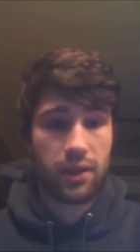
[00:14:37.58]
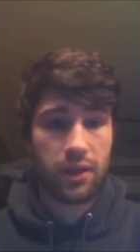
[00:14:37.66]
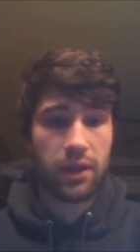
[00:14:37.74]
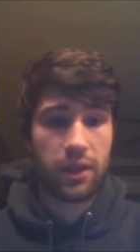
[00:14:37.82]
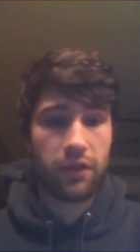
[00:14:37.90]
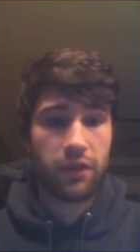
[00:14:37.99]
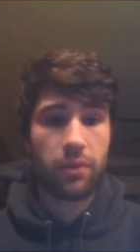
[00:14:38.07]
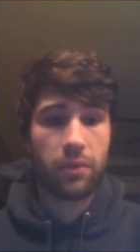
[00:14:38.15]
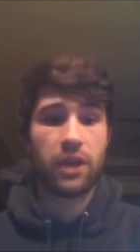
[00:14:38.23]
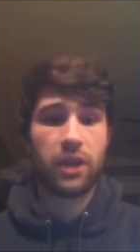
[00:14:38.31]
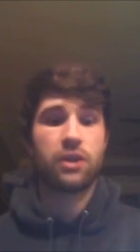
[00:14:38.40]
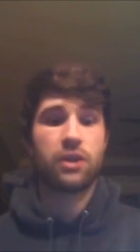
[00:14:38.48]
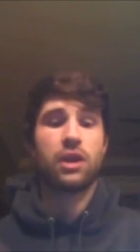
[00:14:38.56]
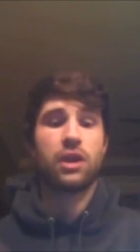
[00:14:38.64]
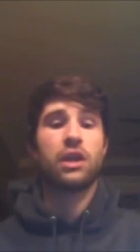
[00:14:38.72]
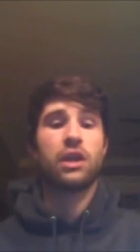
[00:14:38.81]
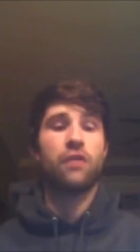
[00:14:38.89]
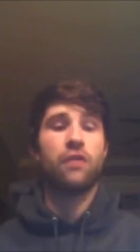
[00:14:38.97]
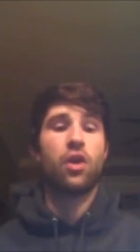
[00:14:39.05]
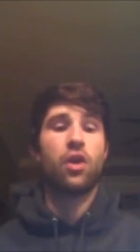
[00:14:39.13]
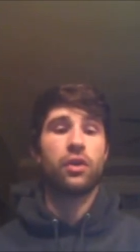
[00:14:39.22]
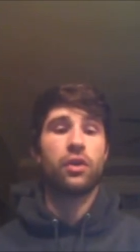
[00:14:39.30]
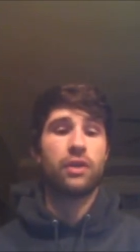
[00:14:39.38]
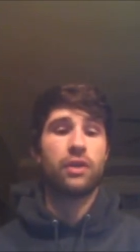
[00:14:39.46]
Live your best. You're just going to live
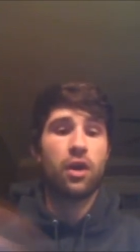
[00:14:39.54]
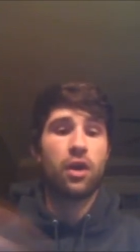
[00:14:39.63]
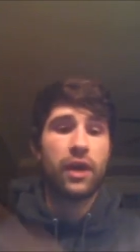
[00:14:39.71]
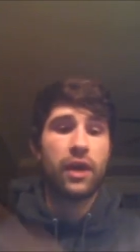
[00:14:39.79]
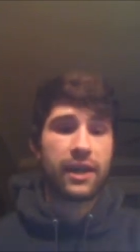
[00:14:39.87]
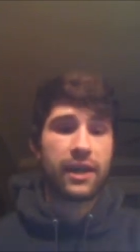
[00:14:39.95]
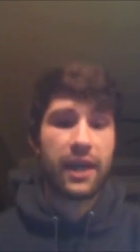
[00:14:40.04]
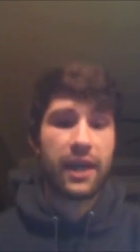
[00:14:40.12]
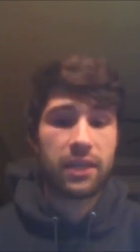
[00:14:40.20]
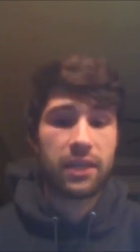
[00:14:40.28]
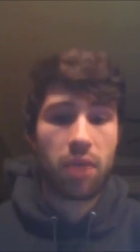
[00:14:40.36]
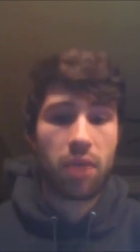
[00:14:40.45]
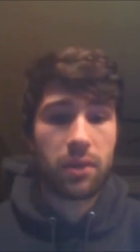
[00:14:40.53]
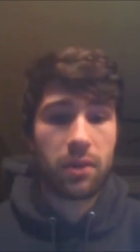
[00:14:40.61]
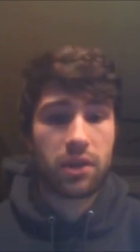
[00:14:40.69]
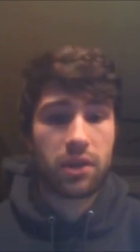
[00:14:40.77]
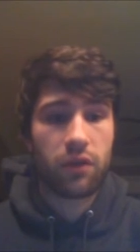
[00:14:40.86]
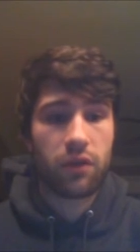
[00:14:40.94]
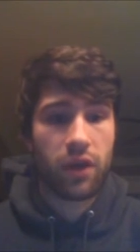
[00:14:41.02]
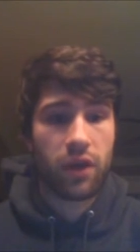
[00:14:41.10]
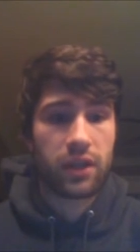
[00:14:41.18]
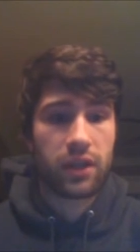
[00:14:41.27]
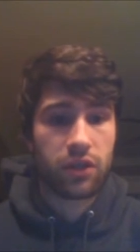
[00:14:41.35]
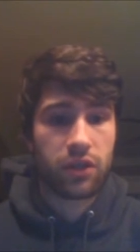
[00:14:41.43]
longer. There are anti-aging properties and stuff when you're
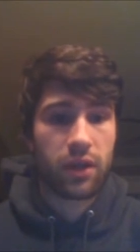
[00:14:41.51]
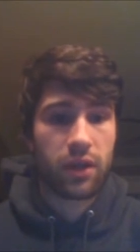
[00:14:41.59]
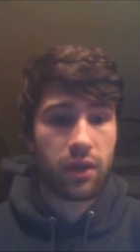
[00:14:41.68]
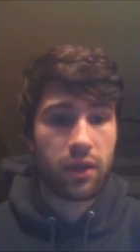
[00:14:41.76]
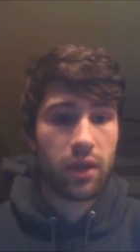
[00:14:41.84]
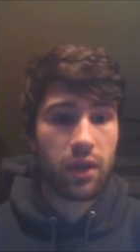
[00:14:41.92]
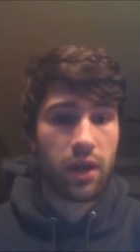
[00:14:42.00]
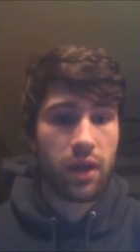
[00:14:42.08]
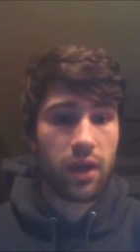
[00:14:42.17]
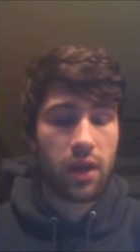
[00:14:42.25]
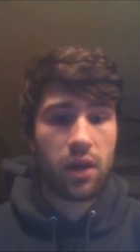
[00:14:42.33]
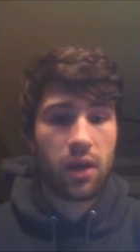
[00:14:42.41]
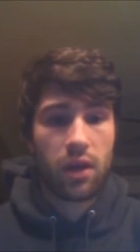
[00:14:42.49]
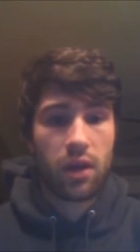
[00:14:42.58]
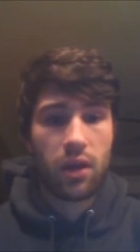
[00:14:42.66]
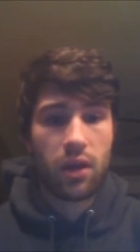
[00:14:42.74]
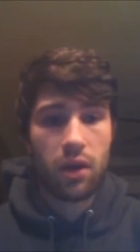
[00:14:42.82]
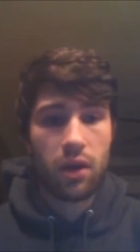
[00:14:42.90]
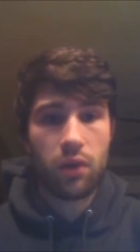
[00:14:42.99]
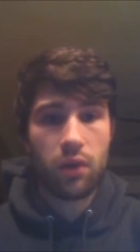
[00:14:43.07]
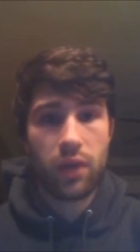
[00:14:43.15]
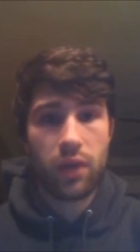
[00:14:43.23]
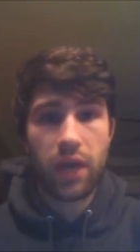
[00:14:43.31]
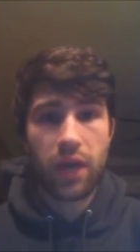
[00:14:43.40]
actually drinking uh,
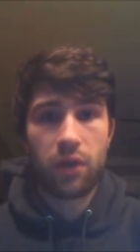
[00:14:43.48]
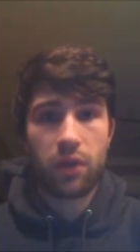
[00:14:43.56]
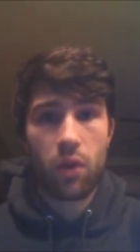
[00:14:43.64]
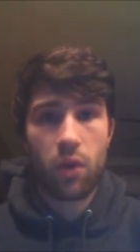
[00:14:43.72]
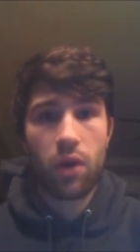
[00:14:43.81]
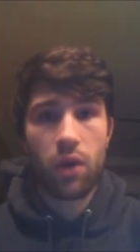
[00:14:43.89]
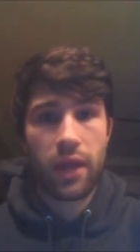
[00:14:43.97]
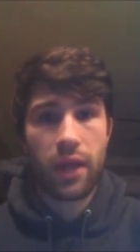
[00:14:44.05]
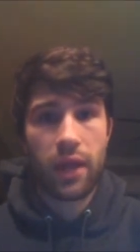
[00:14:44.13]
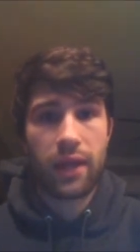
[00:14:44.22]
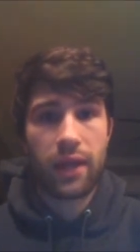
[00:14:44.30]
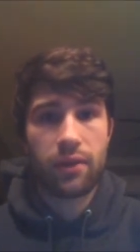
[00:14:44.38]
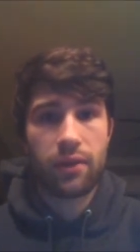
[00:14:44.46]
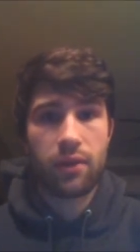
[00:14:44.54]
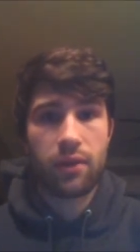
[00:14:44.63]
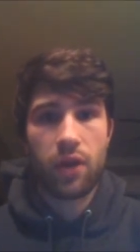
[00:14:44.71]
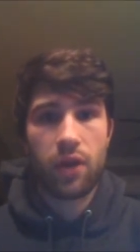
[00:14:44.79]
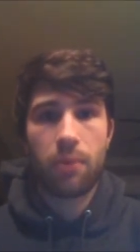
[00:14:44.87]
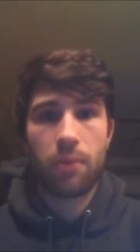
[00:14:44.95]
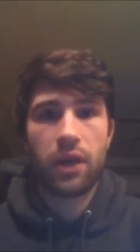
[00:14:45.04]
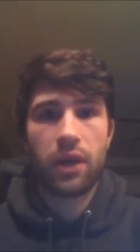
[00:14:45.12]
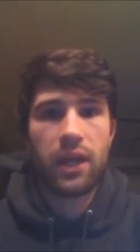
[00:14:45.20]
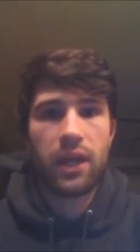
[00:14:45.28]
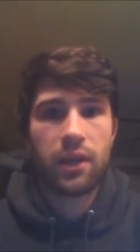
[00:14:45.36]
really healthy water like that. You're not putting
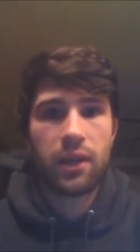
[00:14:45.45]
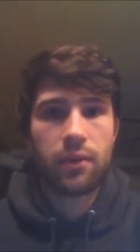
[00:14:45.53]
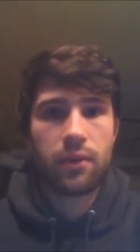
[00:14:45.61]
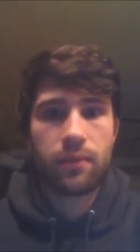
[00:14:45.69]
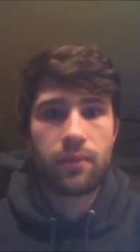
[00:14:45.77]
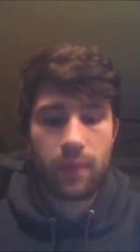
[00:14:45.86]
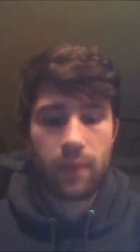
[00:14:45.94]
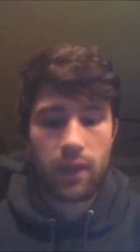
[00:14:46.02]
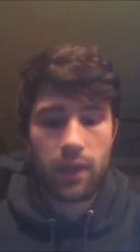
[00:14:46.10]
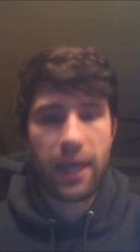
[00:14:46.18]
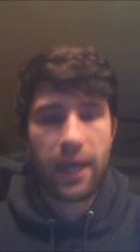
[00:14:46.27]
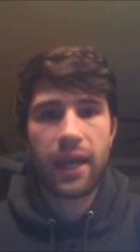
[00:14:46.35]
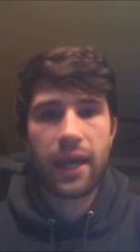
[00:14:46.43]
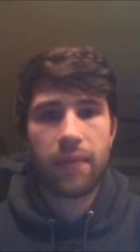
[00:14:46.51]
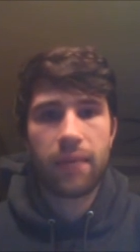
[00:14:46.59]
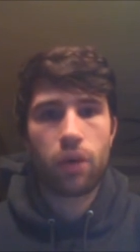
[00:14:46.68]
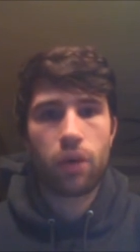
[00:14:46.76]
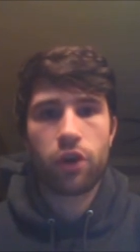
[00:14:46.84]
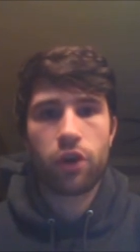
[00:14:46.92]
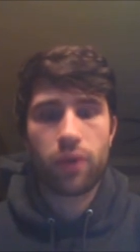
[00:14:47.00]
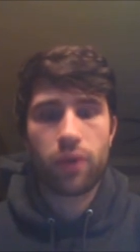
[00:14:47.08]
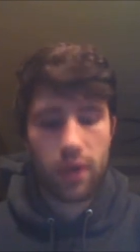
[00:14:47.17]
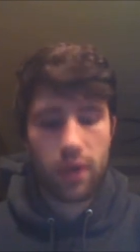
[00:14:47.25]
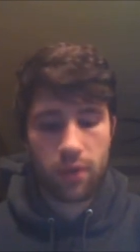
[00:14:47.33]
any lead,
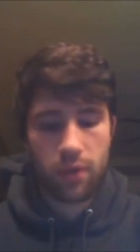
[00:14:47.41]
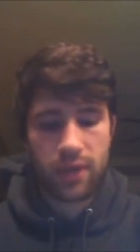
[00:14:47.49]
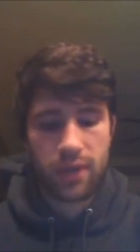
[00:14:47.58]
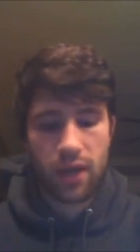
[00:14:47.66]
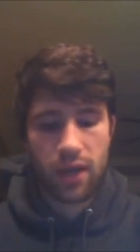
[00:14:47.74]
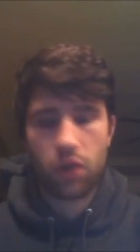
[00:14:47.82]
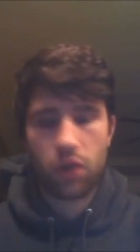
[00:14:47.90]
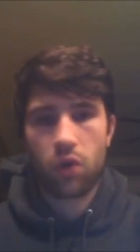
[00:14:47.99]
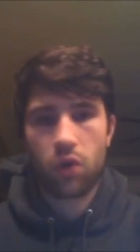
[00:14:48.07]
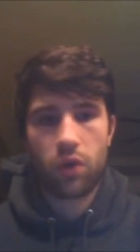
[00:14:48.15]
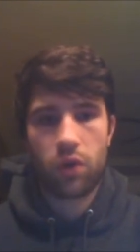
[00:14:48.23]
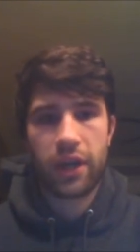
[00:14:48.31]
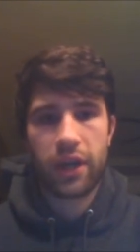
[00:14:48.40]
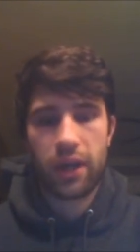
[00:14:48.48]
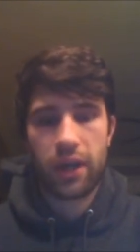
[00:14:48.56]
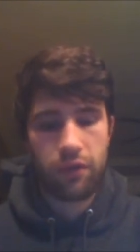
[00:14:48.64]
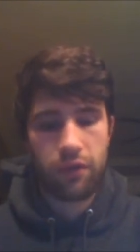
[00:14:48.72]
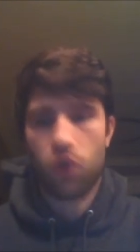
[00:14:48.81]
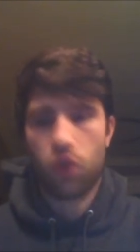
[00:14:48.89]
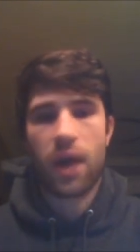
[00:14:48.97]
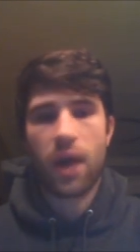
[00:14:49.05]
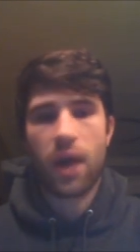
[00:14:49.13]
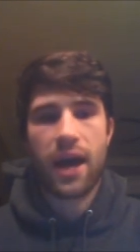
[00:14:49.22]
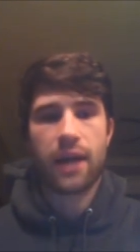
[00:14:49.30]
mercury, you know what I'm saying? Chlorine,
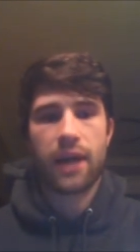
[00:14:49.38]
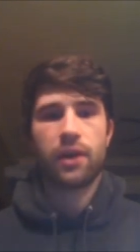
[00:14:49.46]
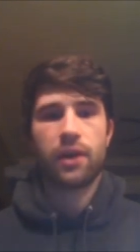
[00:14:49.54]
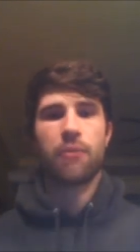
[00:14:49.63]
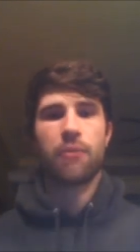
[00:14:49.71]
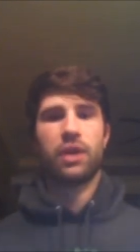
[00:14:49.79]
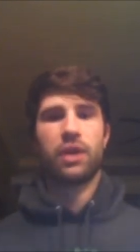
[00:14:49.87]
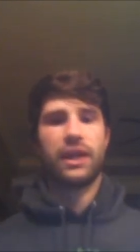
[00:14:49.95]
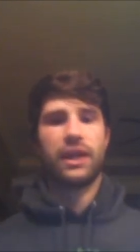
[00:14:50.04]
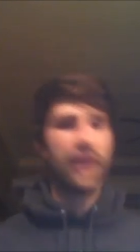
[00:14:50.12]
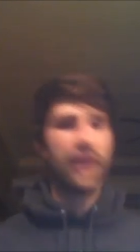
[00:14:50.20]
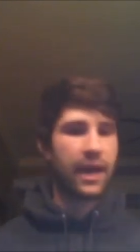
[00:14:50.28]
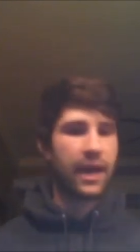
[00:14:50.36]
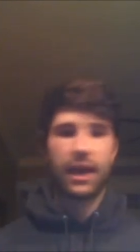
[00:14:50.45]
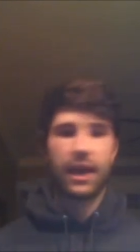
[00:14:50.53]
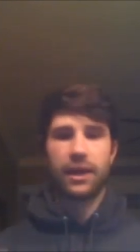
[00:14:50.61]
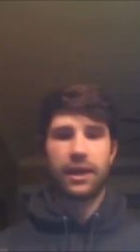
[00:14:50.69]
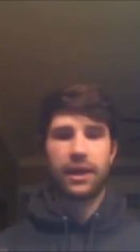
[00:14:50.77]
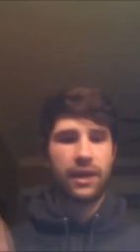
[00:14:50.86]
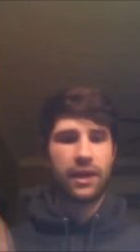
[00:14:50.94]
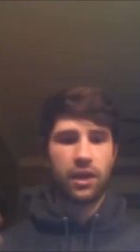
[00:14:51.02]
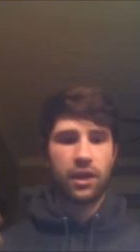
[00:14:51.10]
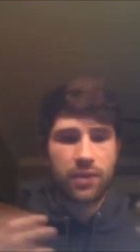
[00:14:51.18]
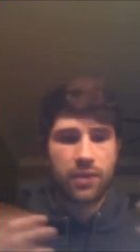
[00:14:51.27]
fluoride. You're not putting any lead, any, you know what I'm